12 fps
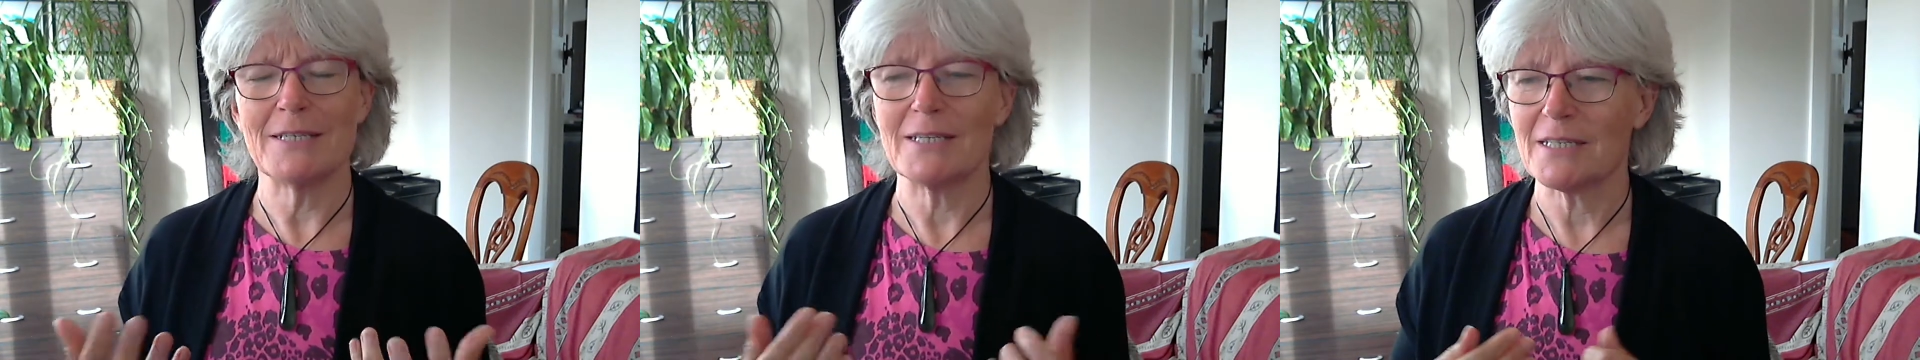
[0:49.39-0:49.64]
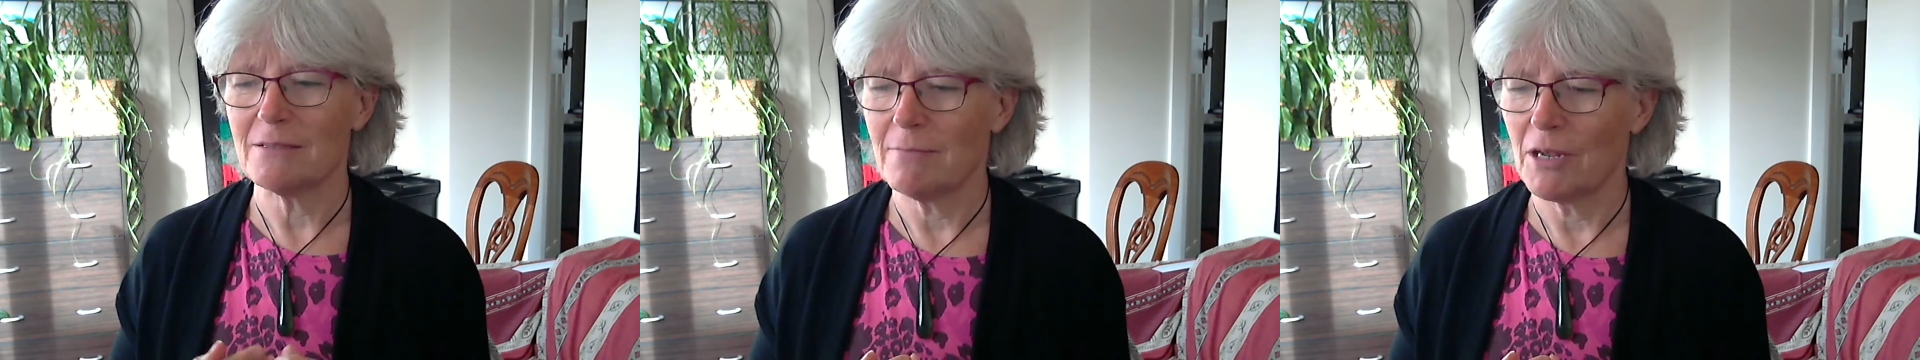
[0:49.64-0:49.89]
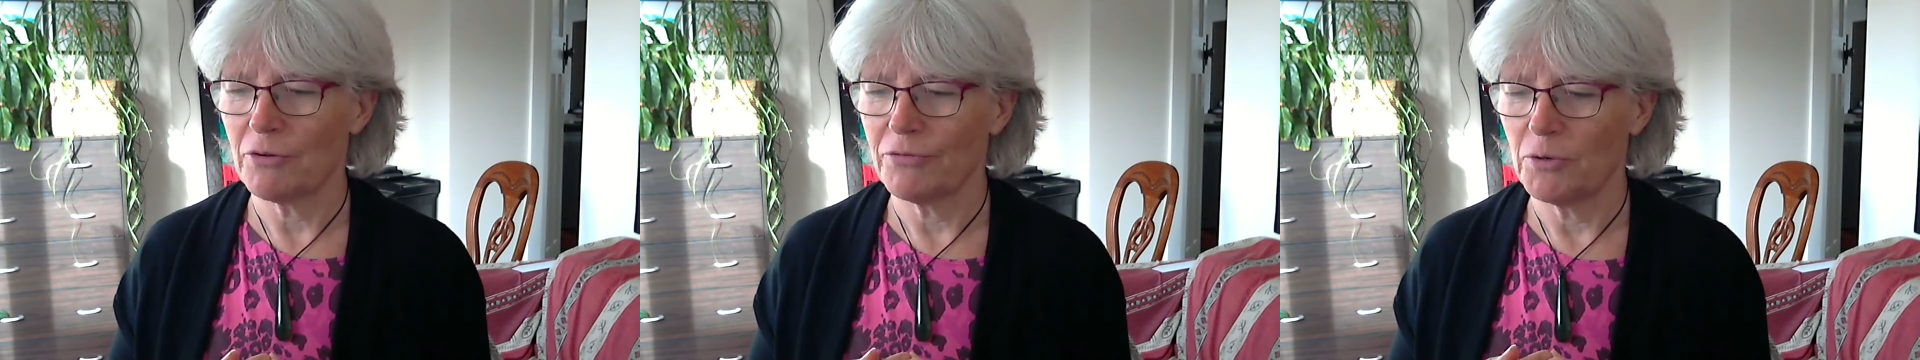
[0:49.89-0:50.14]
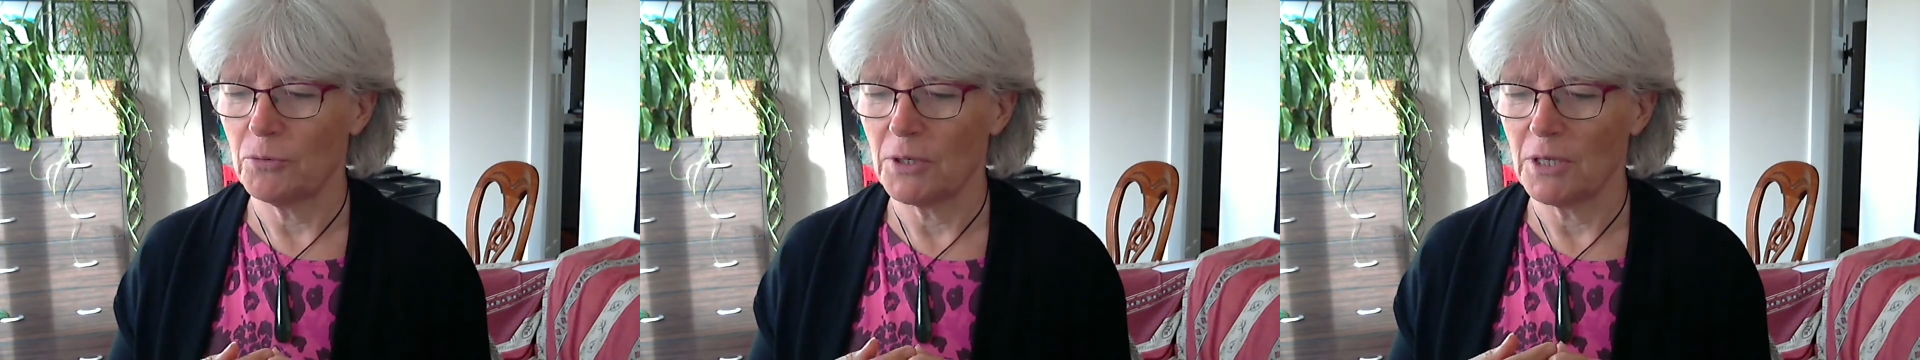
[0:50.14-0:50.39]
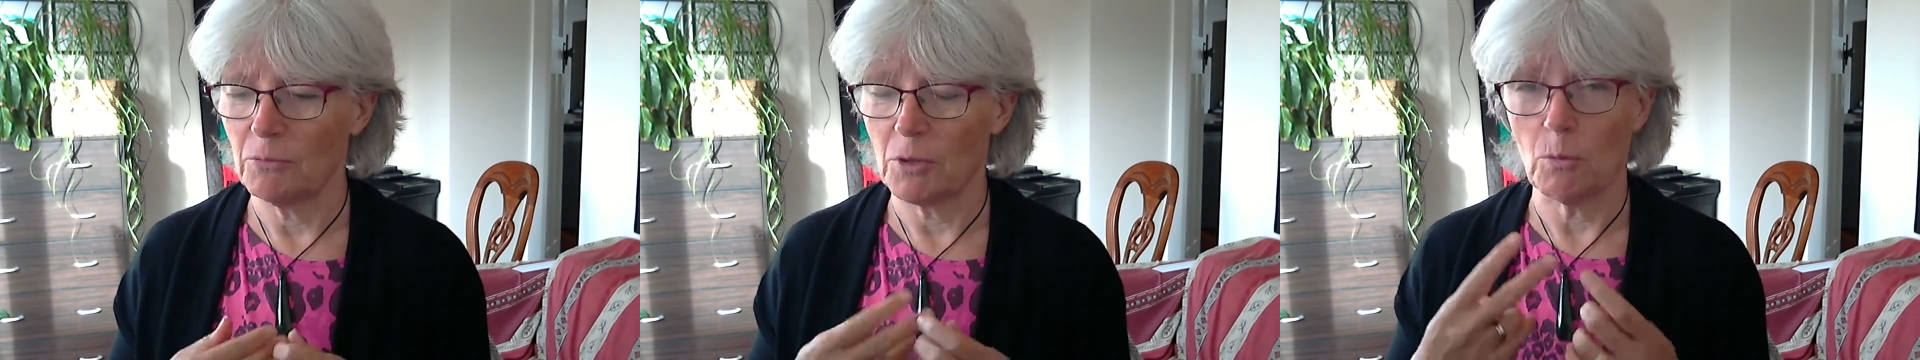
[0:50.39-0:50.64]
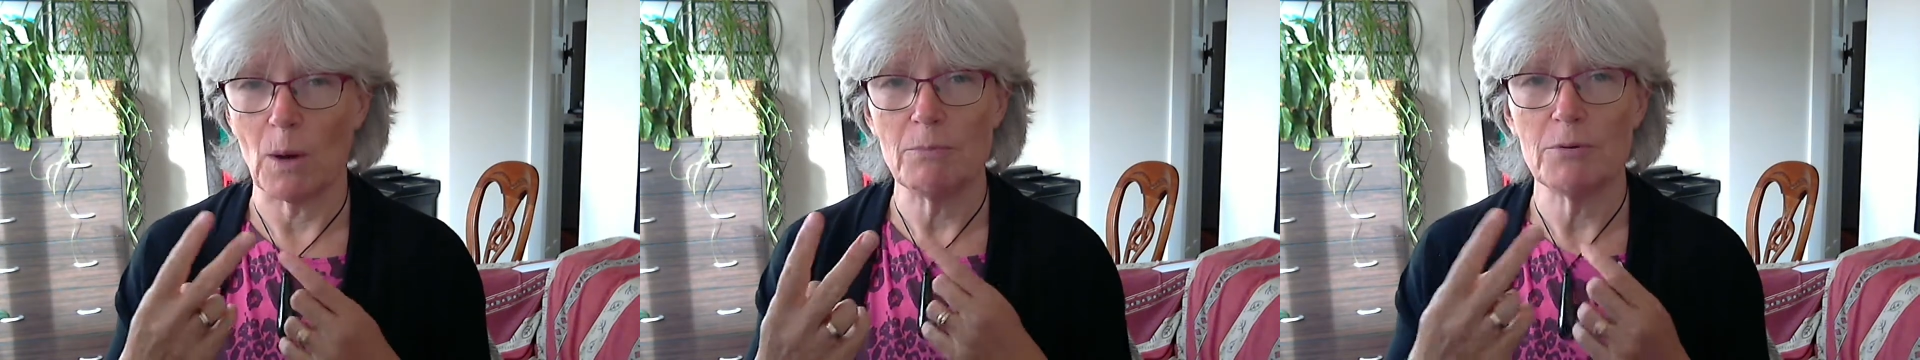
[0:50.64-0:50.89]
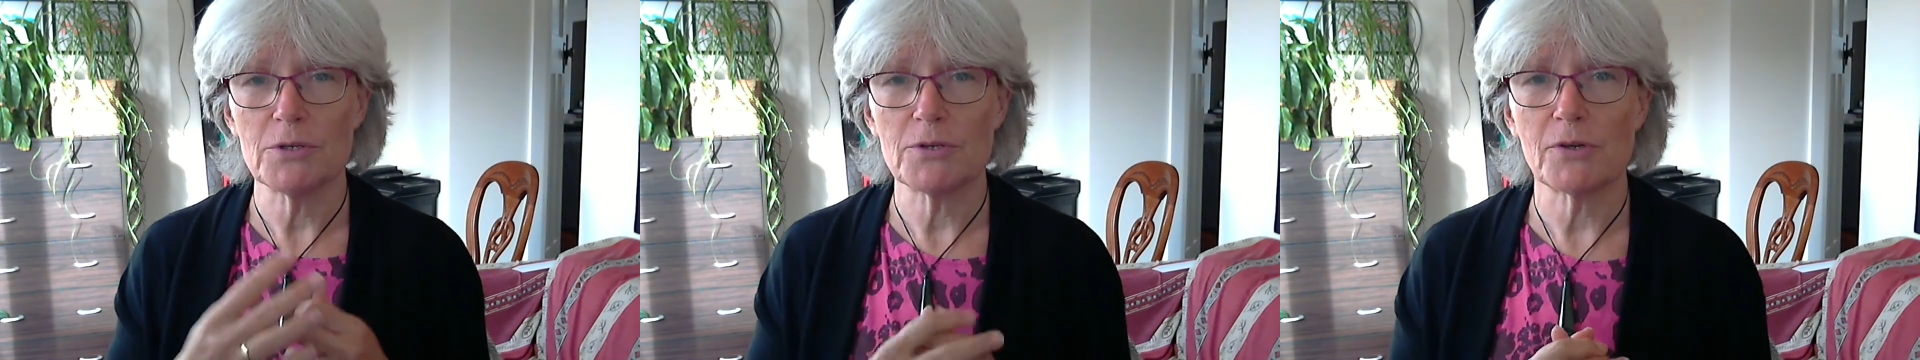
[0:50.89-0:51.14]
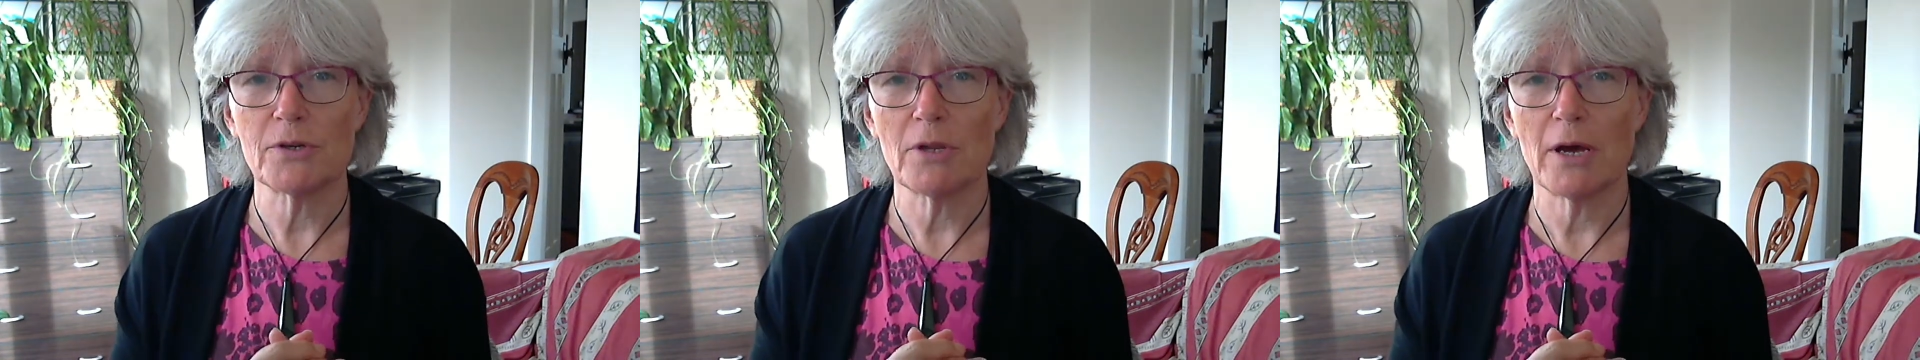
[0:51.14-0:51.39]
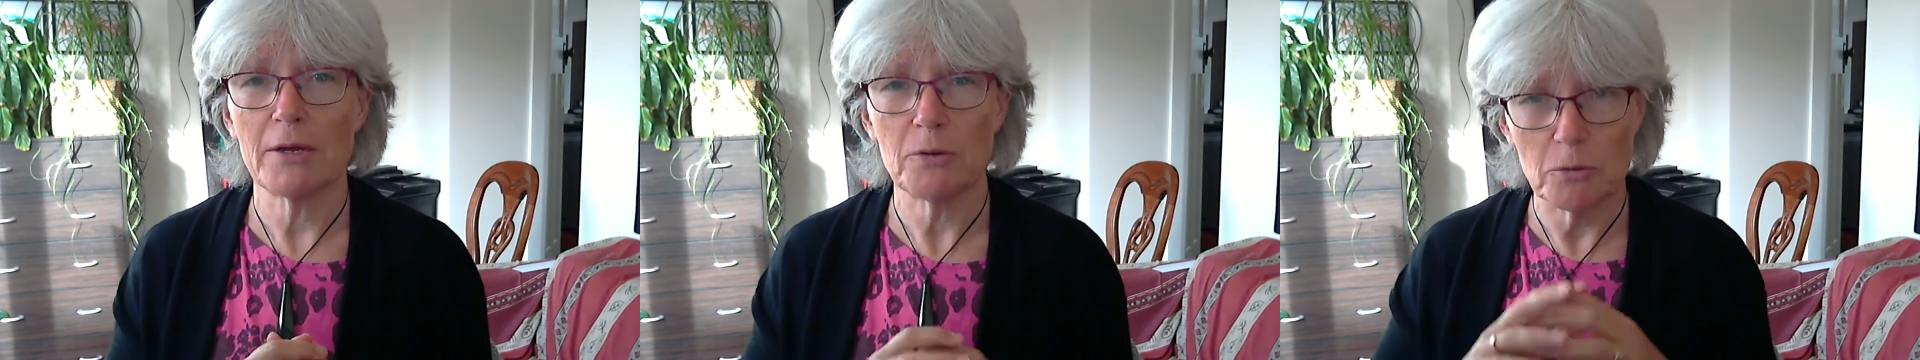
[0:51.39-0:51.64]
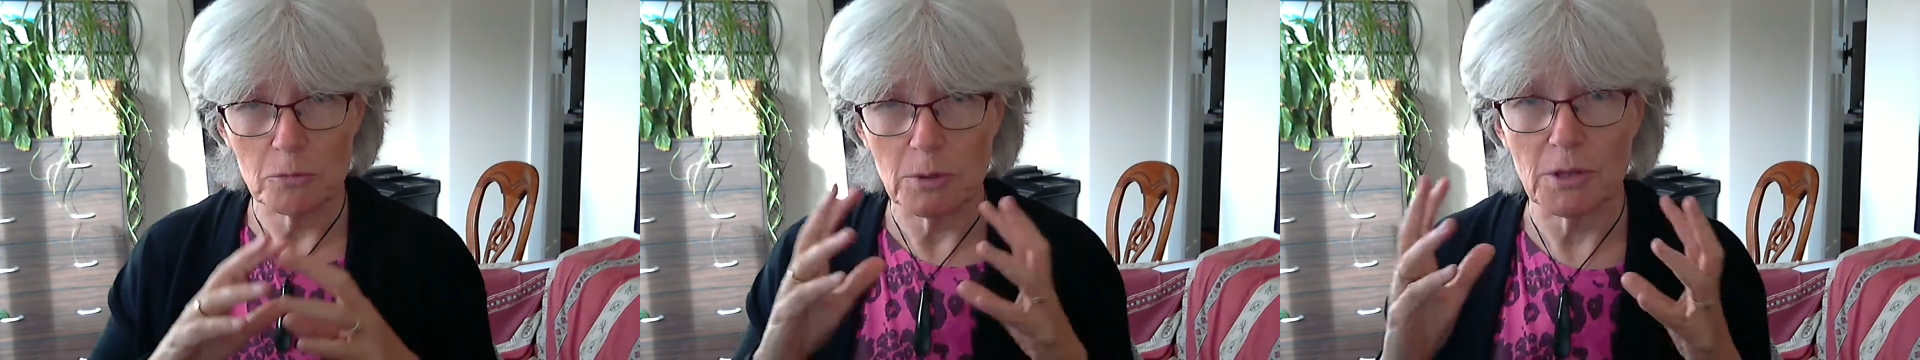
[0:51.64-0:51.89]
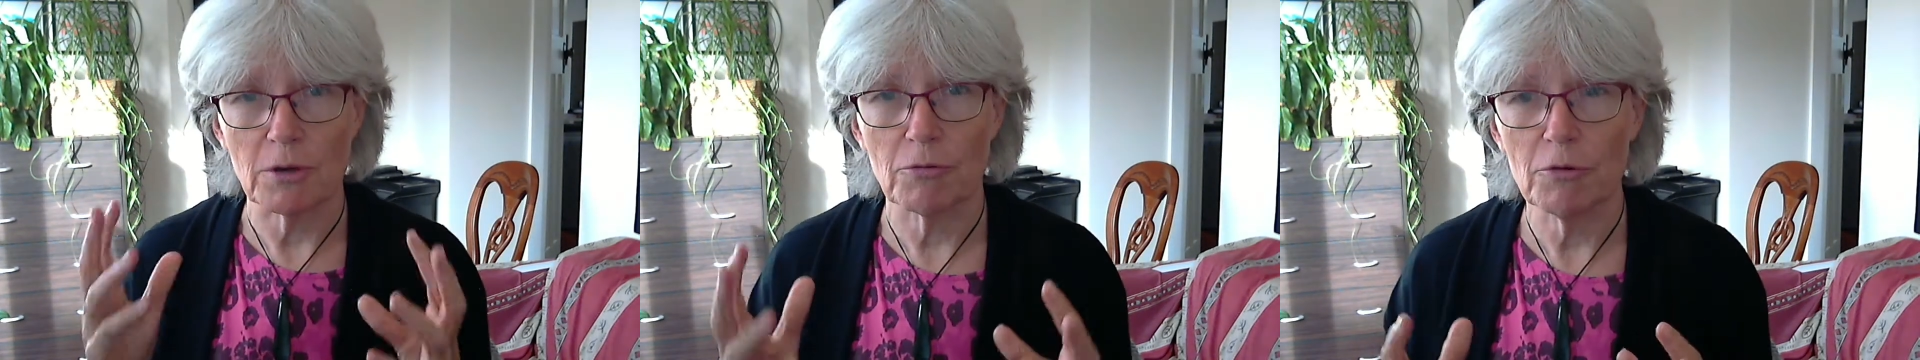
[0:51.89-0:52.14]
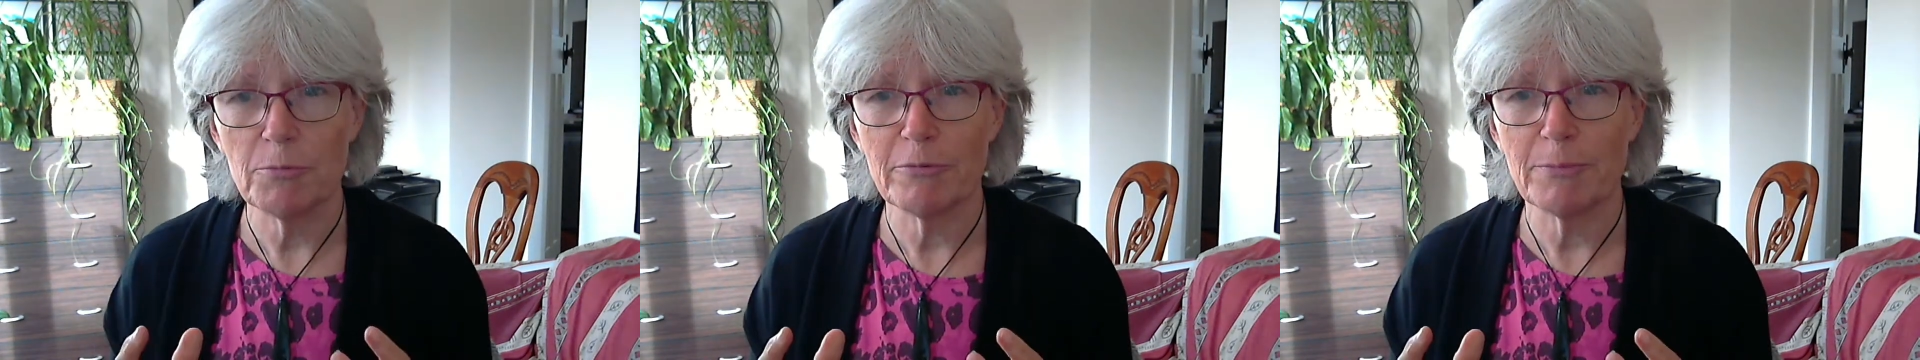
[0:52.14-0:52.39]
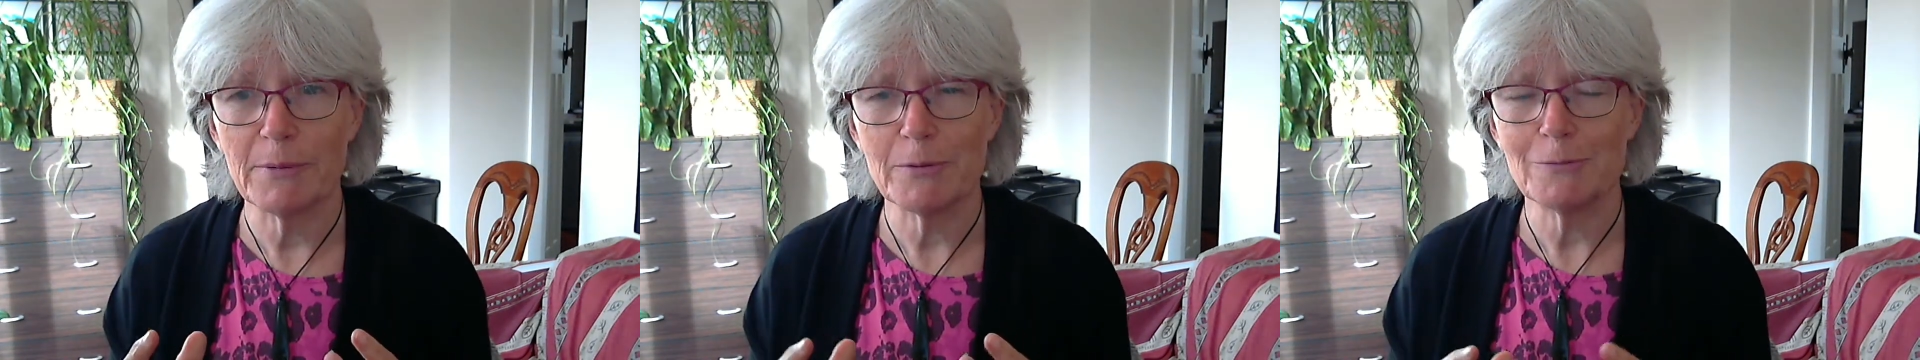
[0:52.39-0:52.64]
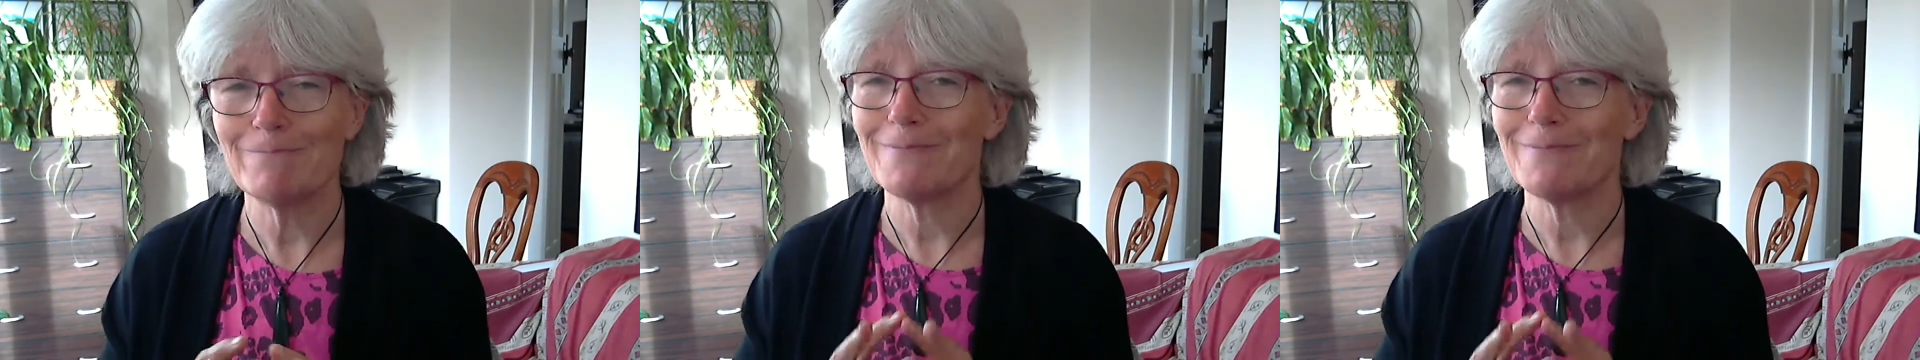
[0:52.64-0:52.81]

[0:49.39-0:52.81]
It doesn't matter if you're working with one person online or with a group of people.